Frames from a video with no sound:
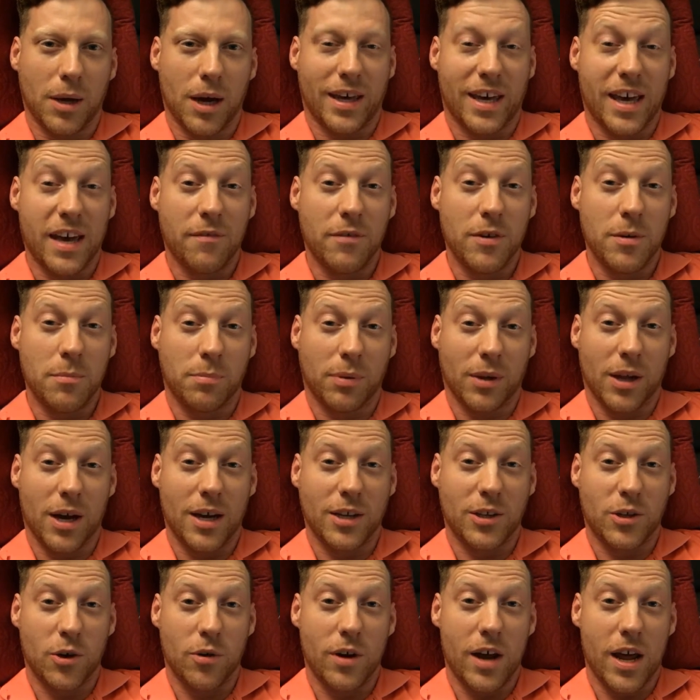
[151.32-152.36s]
Giving
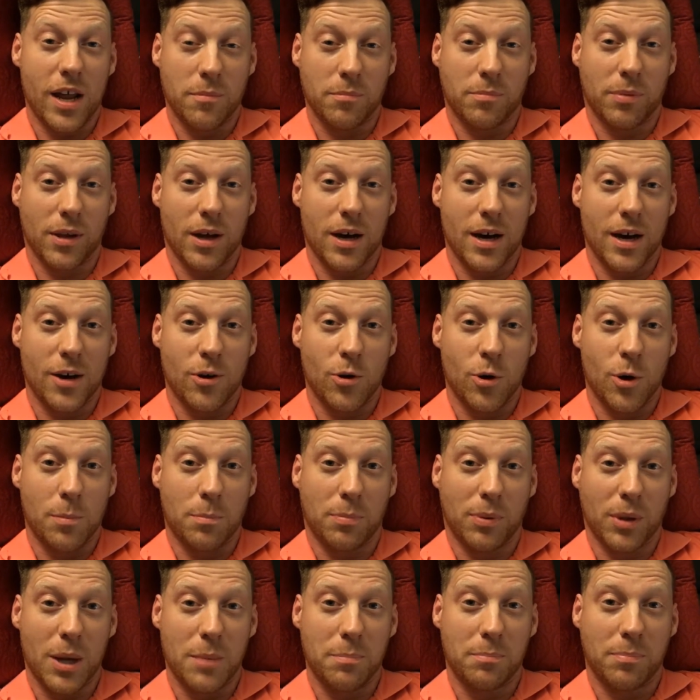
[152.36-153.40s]
blood, donating blood, or
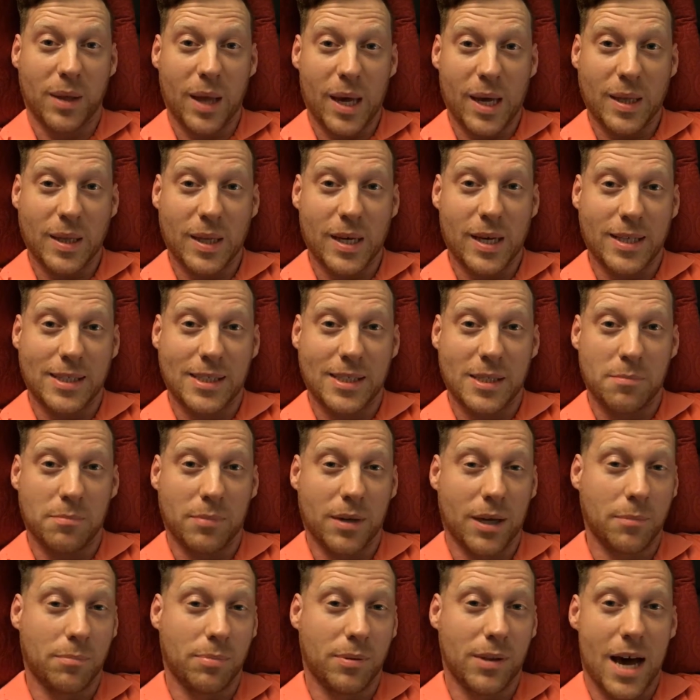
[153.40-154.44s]
blood platelets and
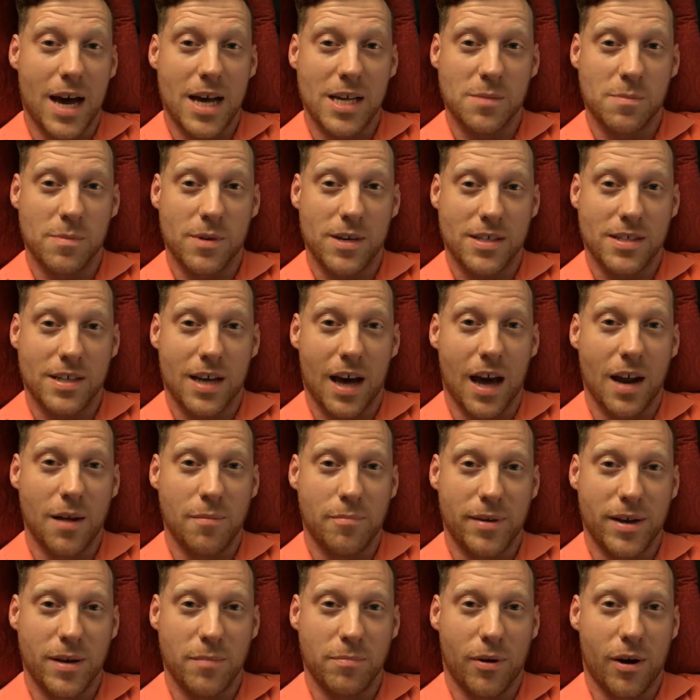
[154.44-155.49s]
blood plasma has kind of
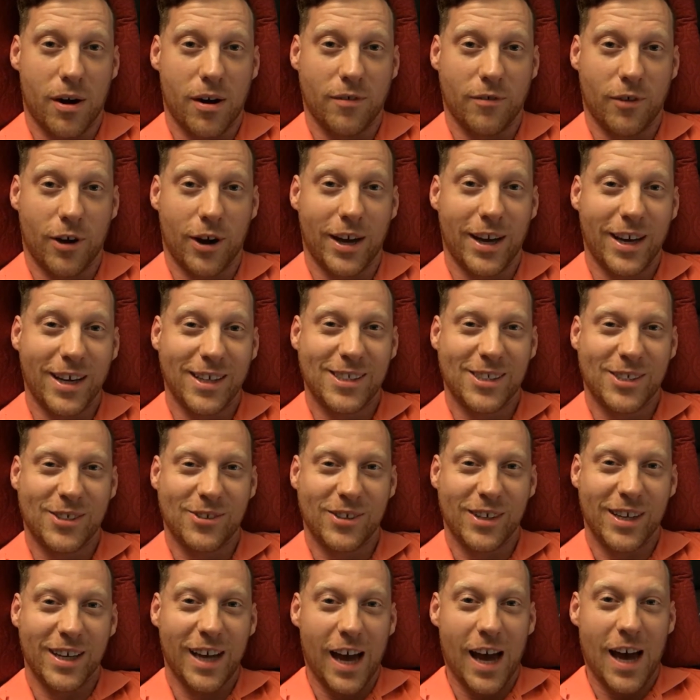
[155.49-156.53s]
been a part of our
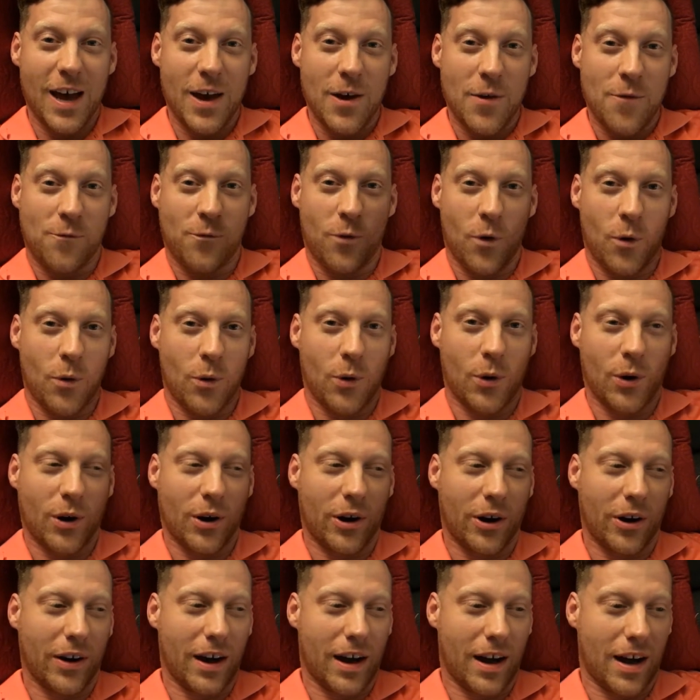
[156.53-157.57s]
history
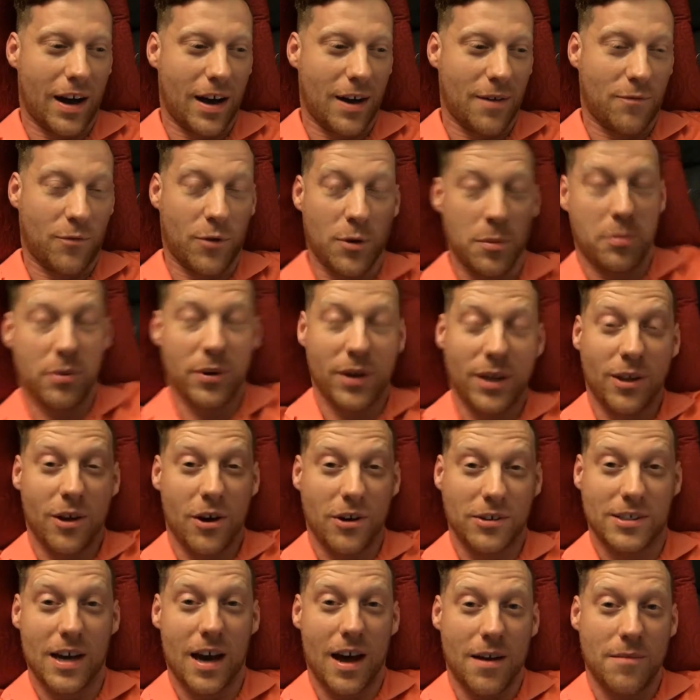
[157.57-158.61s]
for a pretty
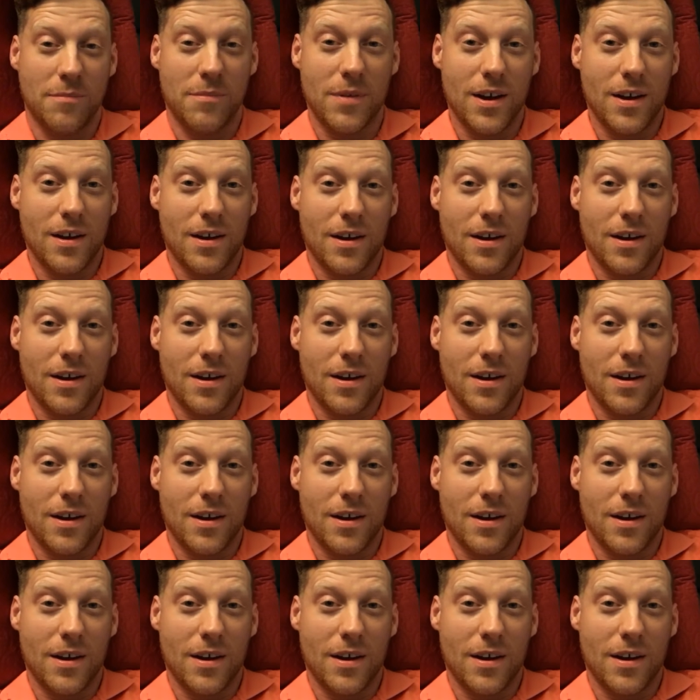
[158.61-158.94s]
long time.